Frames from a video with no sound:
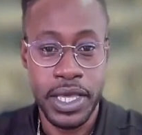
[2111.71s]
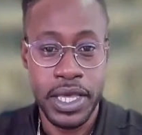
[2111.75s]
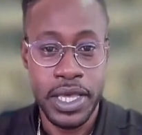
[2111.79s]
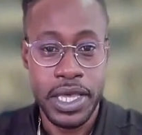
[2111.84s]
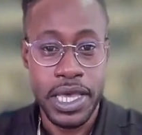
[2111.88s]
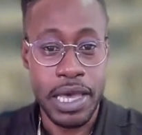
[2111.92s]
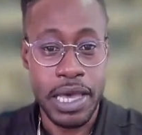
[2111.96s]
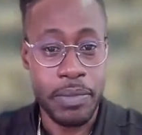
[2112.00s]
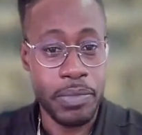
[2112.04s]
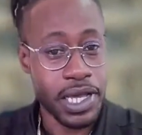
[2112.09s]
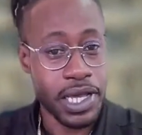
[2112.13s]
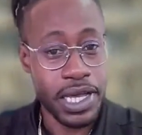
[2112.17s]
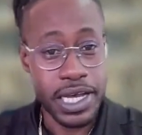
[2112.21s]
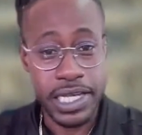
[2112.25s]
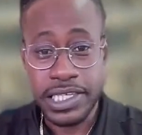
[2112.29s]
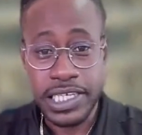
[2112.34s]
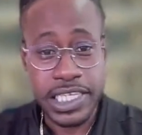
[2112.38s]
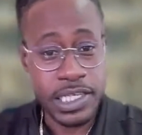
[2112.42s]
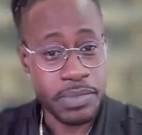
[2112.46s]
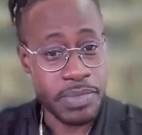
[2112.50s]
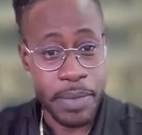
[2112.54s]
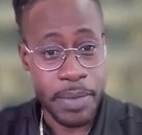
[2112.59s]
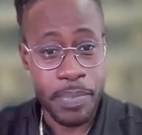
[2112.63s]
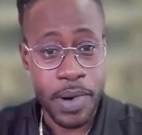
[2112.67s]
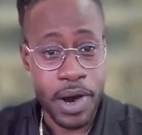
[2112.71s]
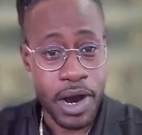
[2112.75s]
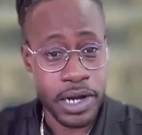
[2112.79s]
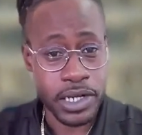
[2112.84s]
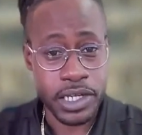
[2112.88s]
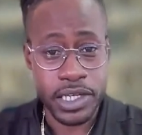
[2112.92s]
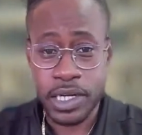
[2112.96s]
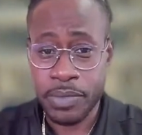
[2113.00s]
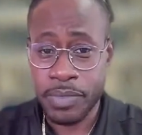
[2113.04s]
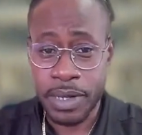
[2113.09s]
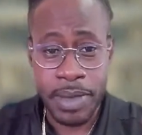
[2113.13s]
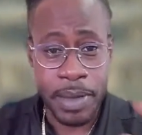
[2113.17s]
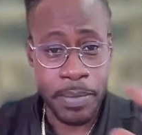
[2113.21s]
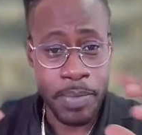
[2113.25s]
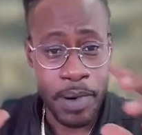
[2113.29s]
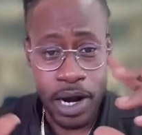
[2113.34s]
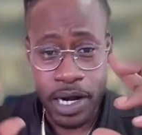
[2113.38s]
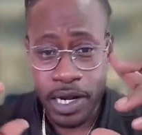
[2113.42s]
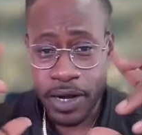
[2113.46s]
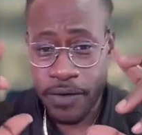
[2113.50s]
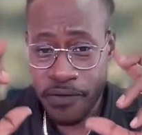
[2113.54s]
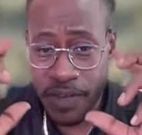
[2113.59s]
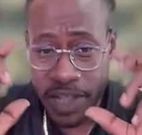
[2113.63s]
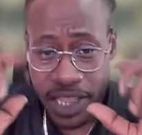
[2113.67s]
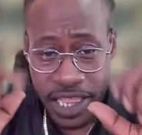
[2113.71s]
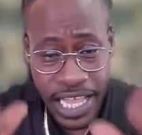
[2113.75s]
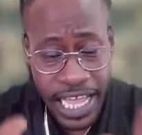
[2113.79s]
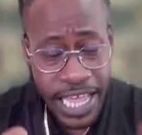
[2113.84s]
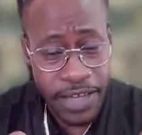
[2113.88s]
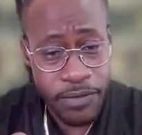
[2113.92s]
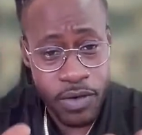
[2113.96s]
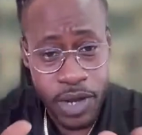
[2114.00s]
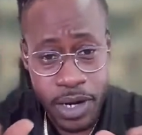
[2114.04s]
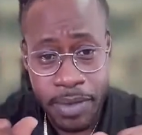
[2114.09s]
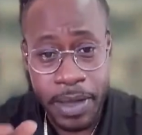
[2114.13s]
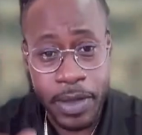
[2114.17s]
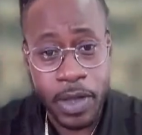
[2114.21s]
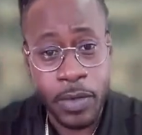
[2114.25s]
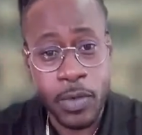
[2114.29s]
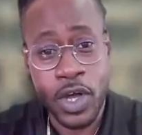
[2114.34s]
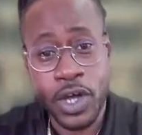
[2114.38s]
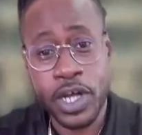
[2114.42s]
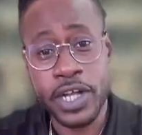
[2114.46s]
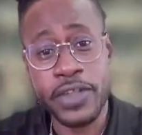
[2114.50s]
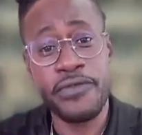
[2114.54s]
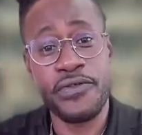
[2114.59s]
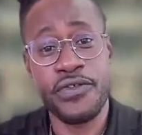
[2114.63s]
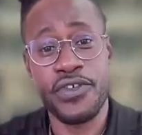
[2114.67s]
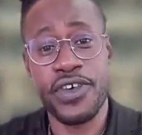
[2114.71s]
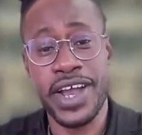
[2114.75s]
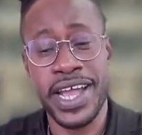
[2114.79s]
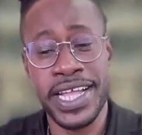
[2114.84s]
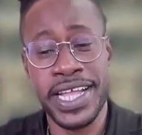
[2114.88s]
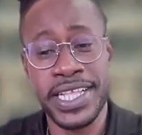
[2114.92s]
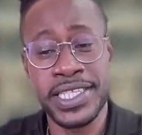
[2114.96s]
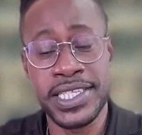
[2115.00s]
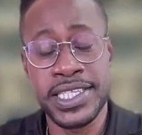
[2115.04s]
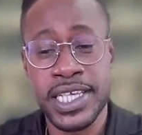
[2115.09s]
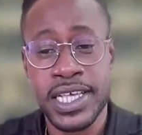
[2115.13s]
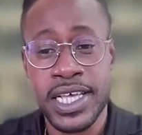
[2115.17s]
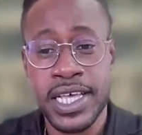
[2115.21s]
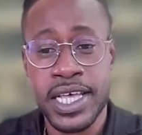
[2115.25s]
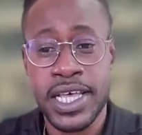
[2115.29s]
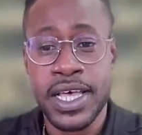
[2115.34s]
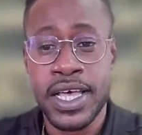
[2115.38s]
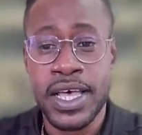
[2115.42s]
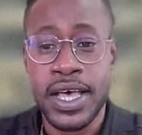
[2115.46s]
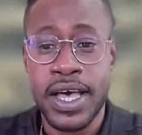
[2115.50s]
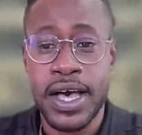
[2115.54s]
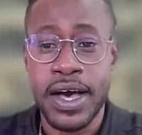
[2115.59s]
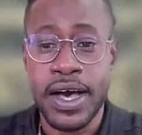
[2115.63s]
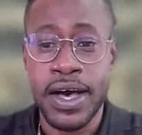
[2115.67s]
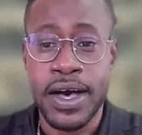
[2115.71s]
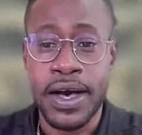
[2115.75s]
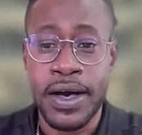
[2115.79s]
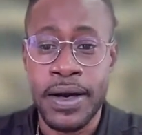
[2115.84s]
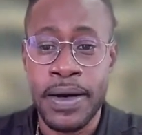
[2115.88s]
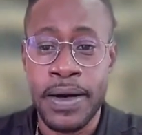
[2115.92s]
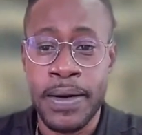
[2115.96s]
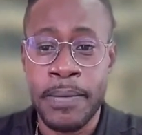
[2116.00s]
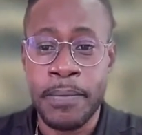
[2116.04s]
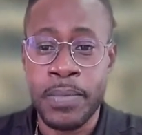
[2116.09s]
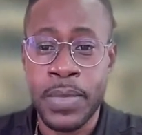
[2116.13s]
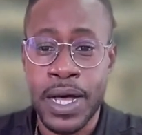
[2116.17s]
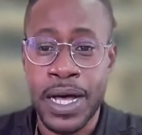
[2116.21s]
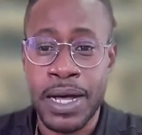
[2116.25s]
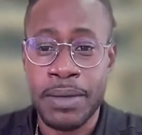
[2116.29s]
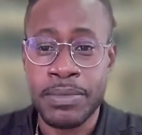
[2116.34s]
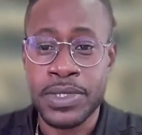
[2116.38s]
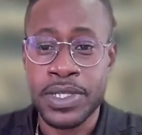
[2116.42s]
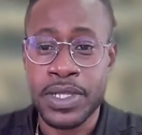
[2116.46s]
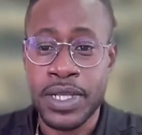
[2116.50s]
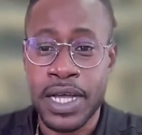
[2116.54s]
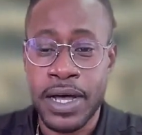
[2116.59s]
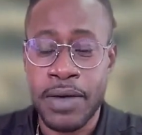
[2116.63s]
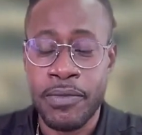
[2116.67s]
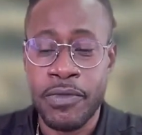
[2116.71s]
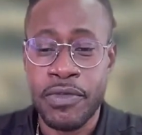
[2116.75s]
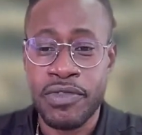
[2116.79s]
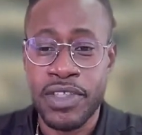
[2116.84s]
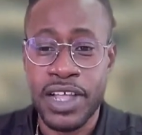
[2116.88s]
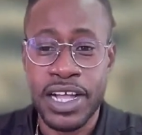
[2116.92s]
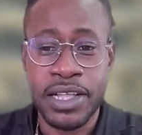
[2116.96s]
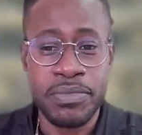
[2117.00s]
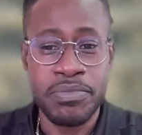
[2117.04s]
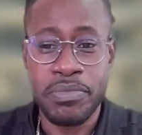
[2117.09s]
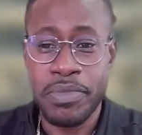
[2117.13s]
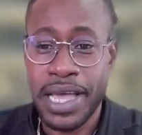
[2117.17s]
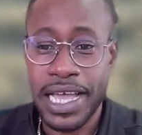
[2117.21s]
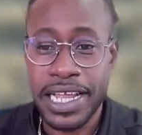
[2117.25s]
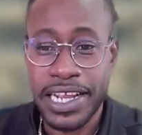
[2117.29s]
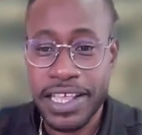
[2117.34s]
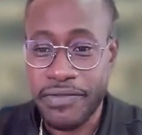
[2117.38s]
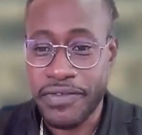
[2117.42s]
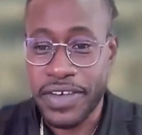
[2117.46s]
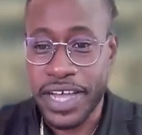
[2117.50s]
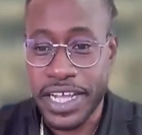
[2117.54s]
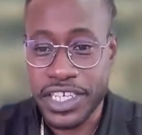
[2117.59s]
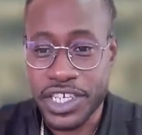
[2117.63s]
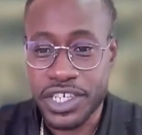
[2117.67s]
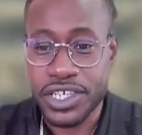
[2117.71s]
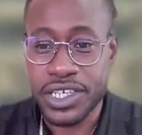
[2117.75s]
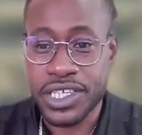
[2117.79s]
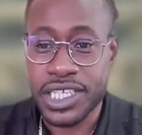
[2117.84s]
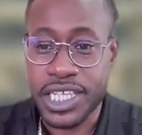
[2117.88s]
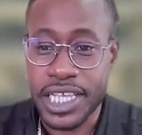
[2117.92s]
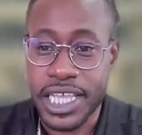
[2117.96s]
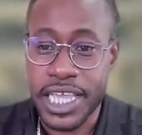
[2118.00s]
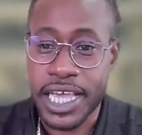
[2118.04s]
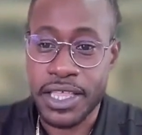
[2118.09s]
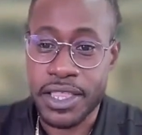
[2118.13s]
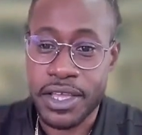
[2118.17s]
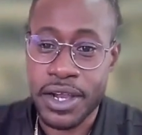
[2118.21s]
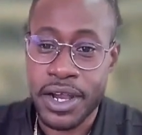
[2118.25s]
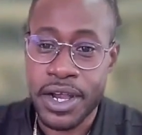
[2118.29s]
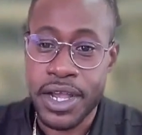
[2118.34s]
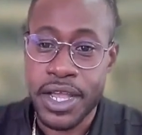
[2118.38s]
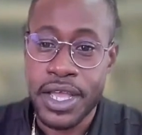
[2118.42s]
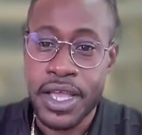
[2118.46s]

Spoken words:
And because he's my partner, been my partner for life, one of my good friends, we've done many ventures together.